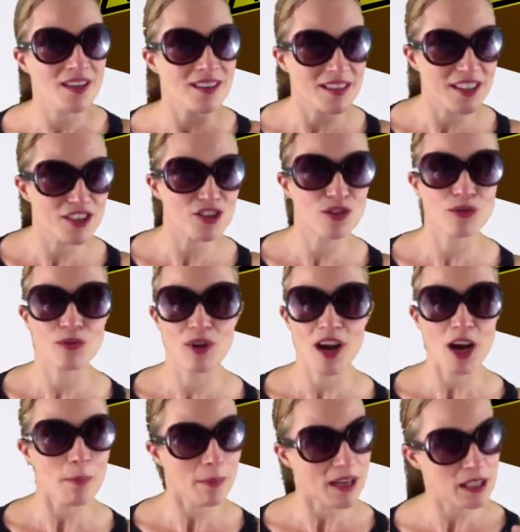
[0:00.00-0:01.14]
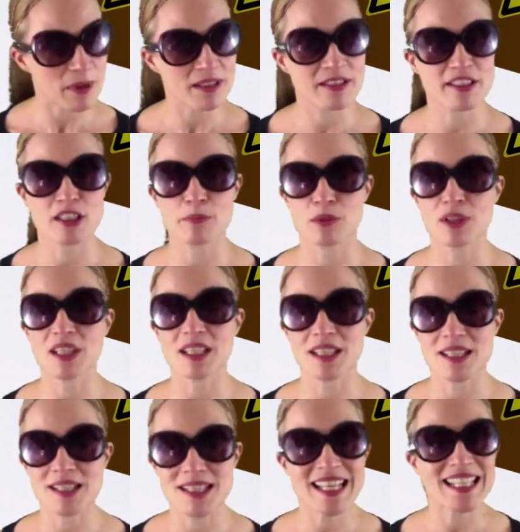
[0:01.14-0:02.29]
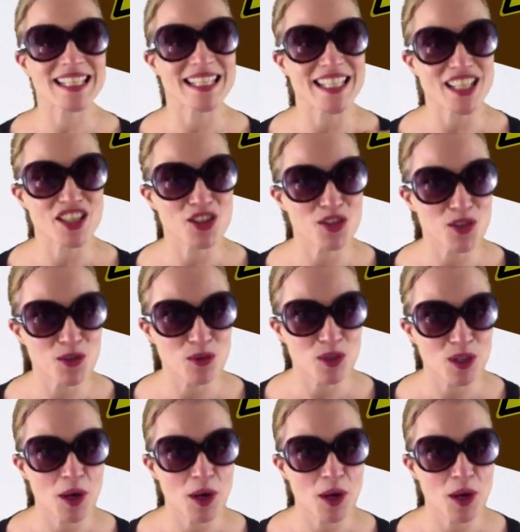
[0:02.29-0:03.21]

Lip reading: Décevoir, past participle is déçu.